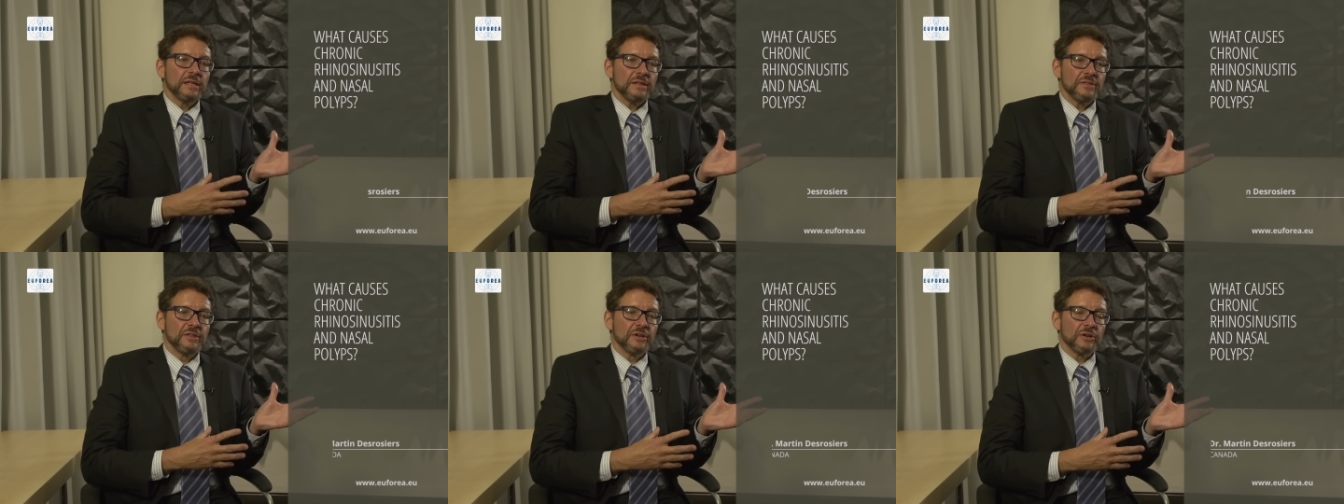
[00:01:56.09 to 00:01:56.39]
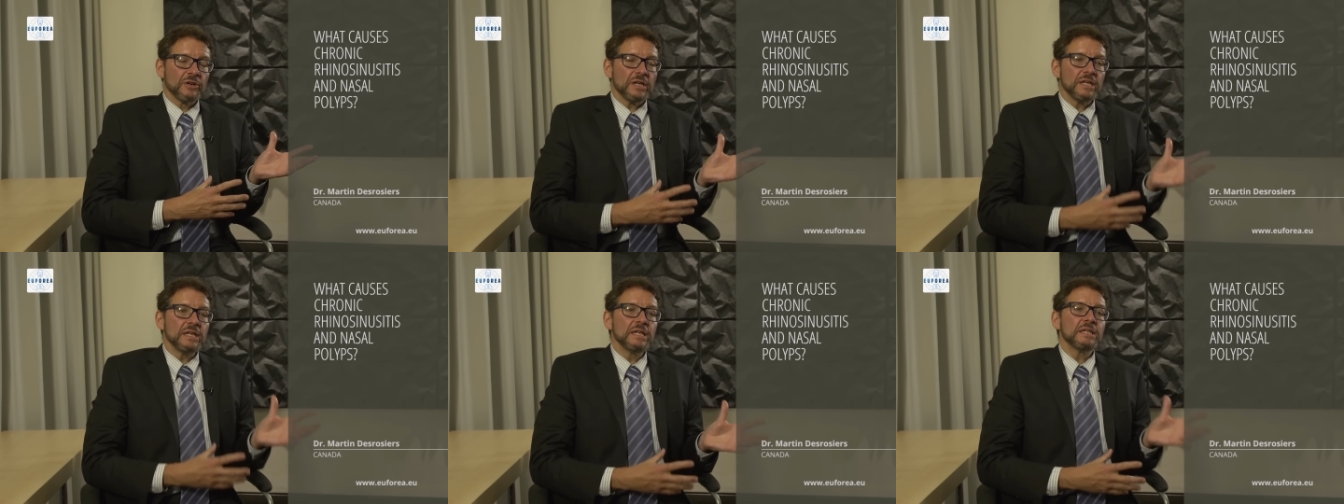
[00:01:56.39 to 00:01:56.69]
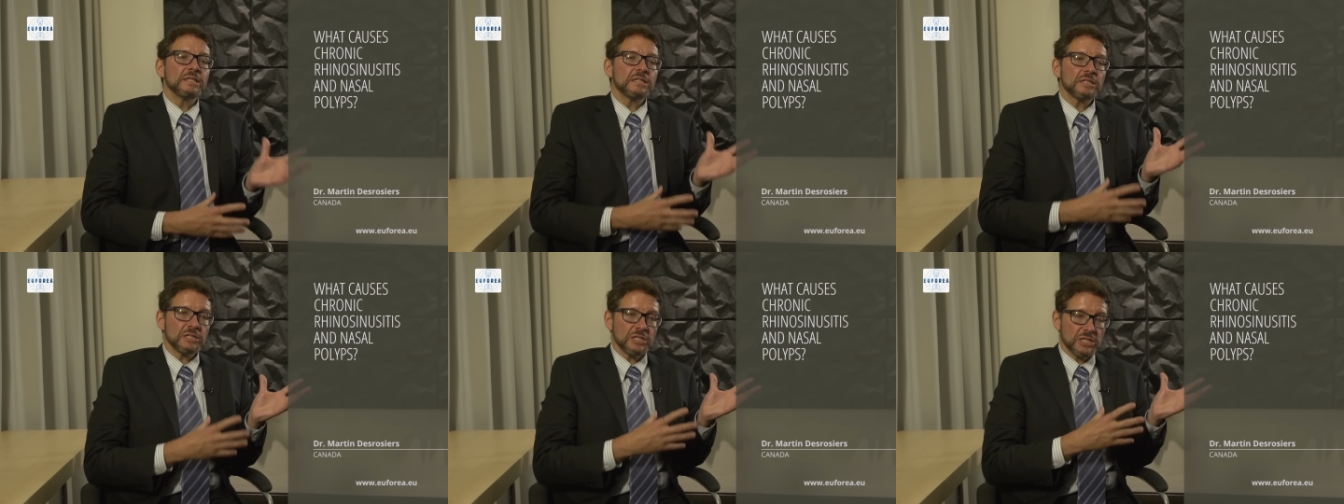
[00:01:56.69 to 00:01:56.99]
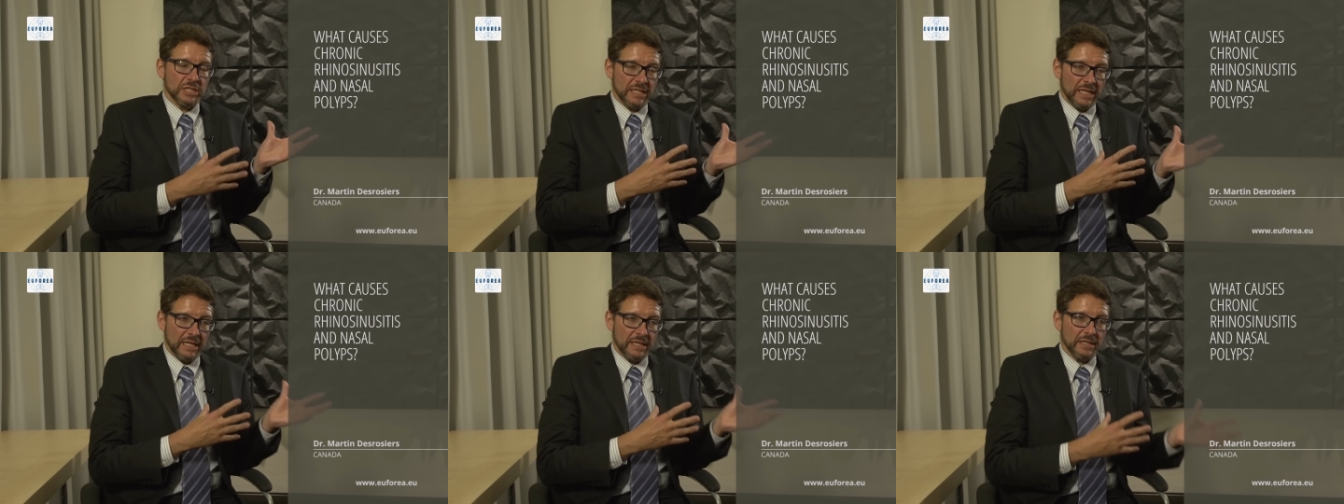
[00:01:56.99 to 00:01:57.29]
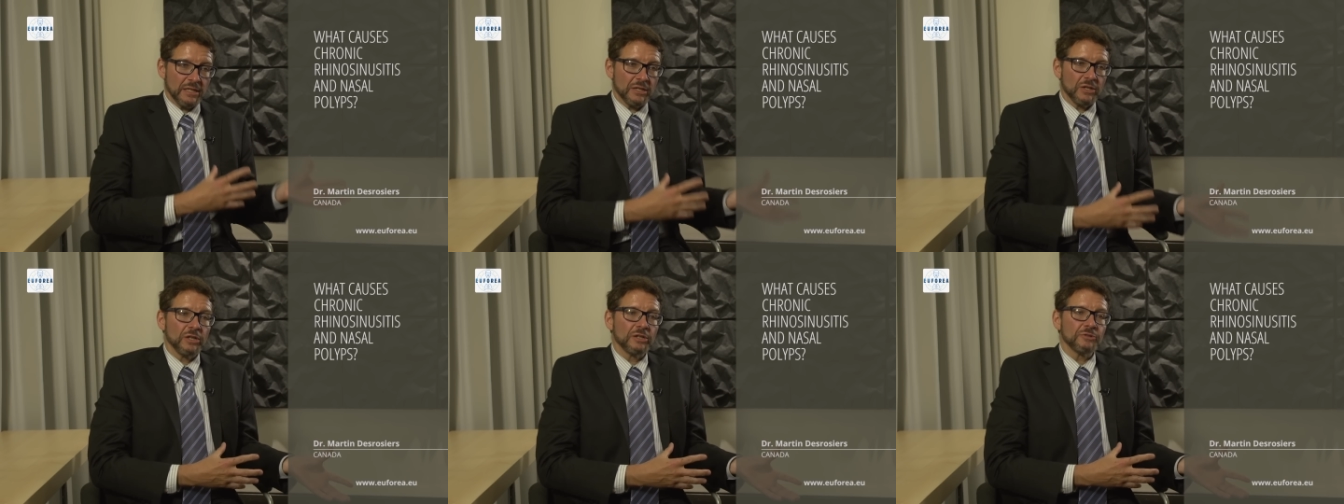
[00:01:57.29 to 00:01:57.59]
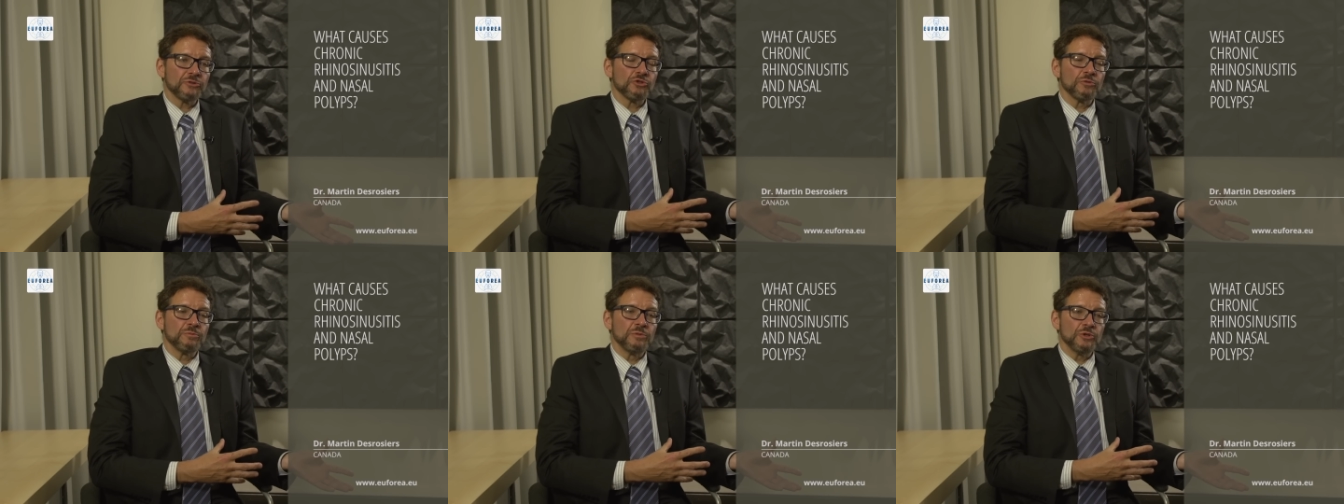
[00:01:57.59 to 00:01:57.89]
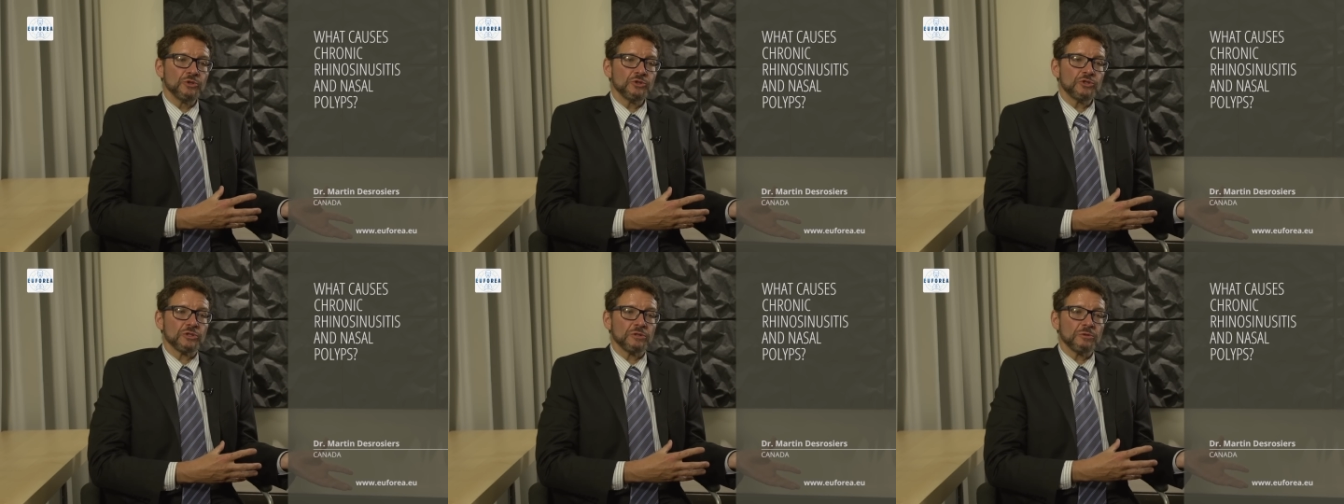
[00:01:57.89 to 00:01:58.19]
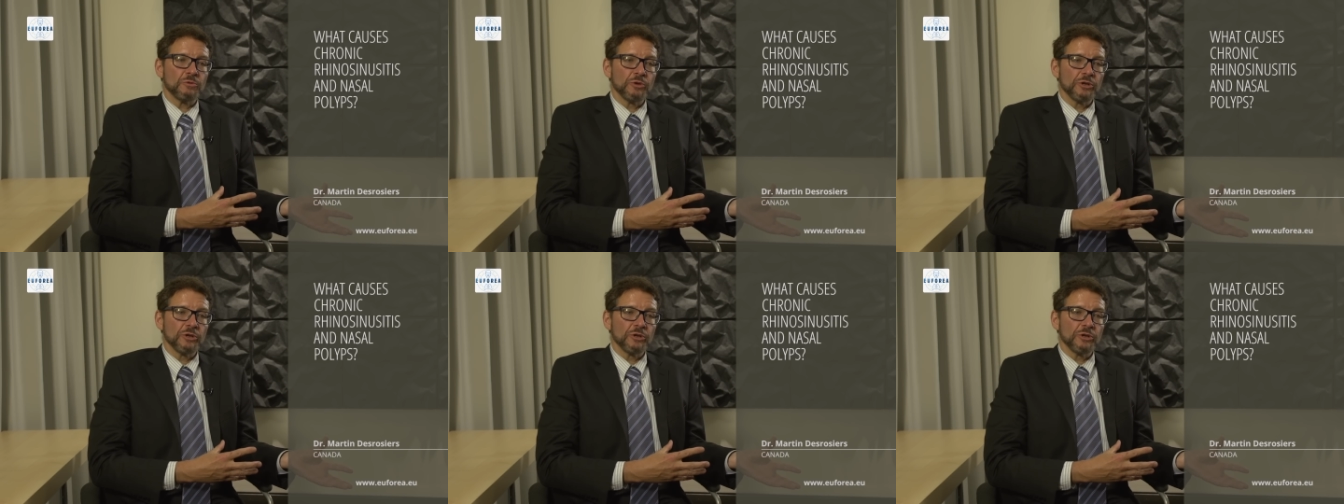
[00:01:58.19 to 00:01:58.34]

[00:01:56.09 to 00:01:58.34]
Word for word: There is a genetic contribution